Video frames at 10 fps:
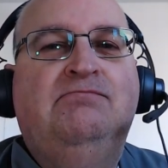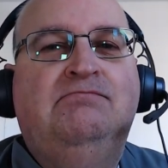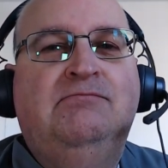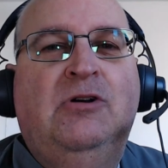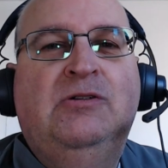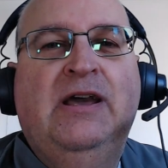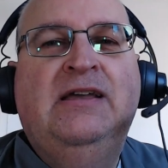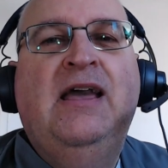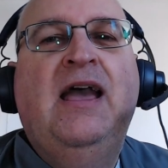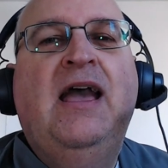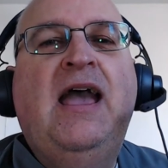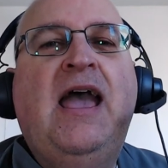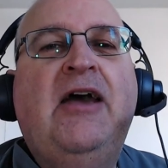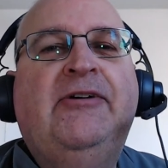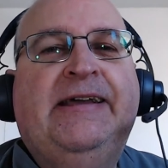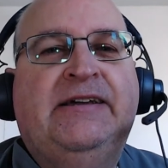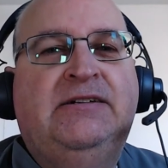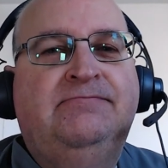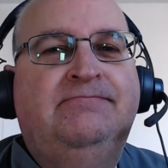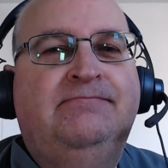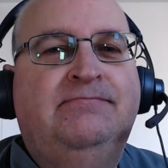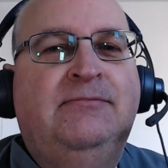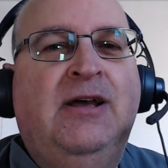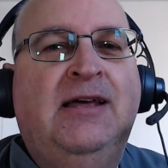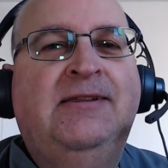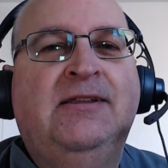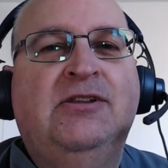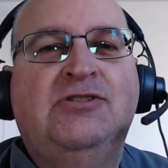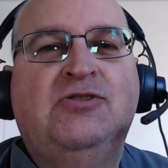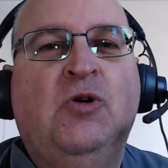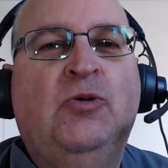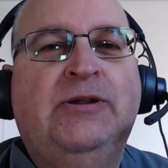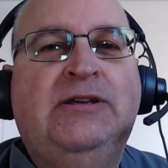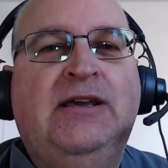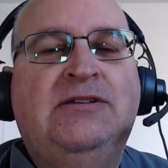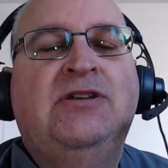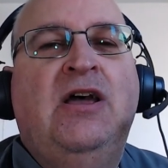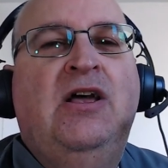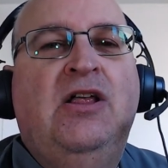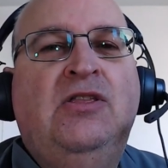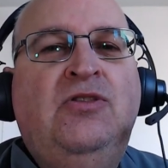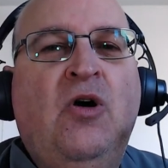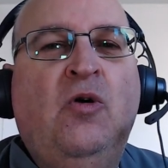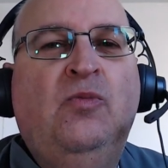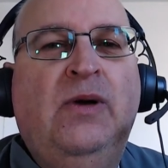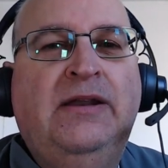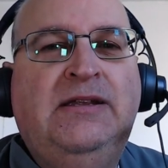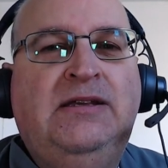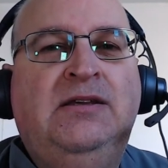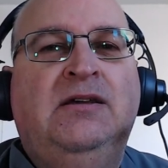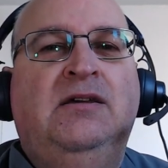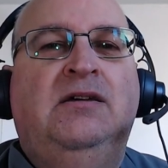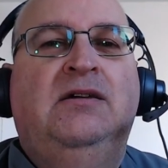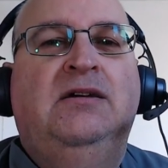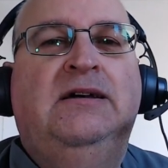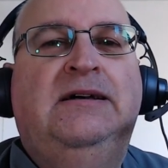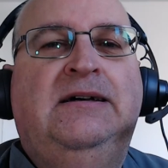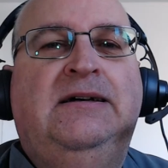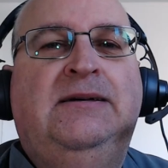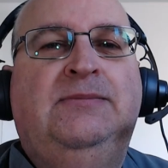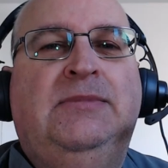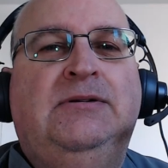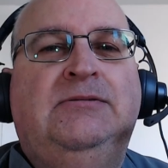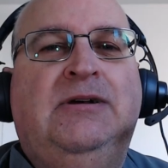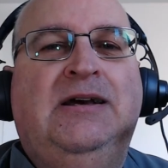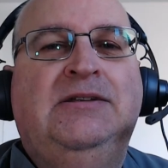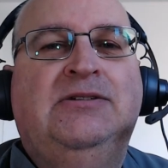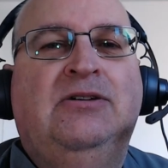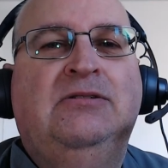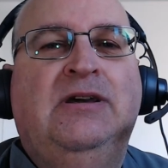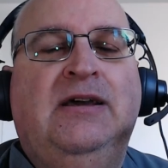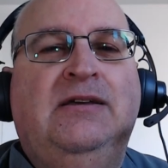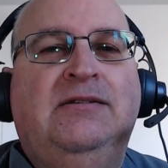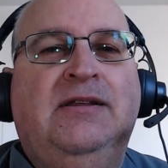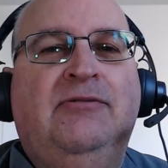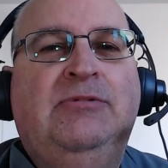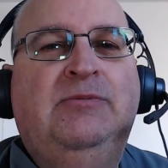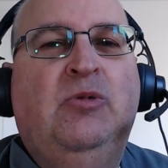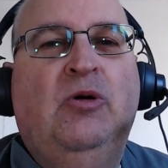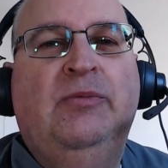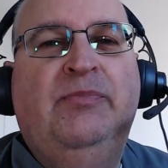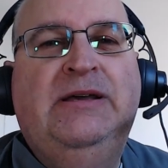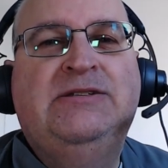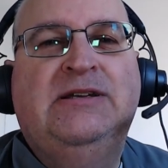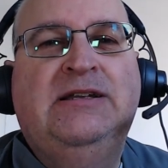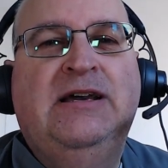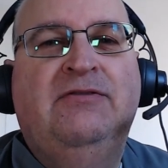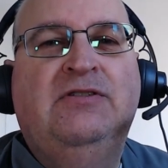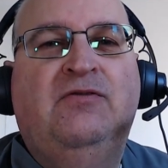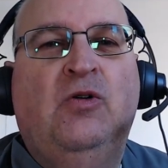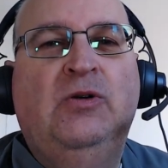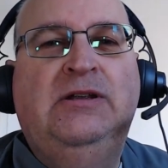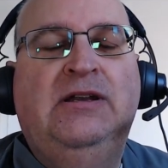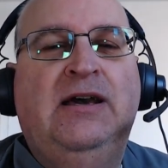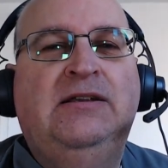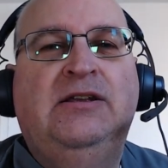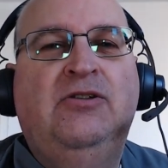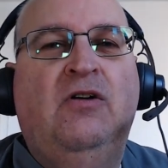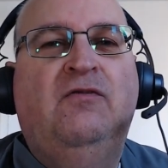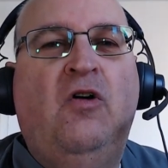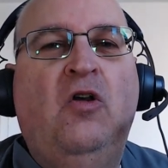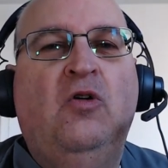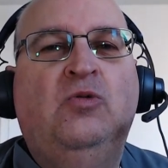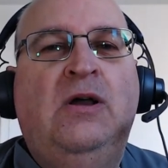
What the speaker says: Okay, Eric. I think the story is no money. Right, okay. Then we basically have to fall in line and not follow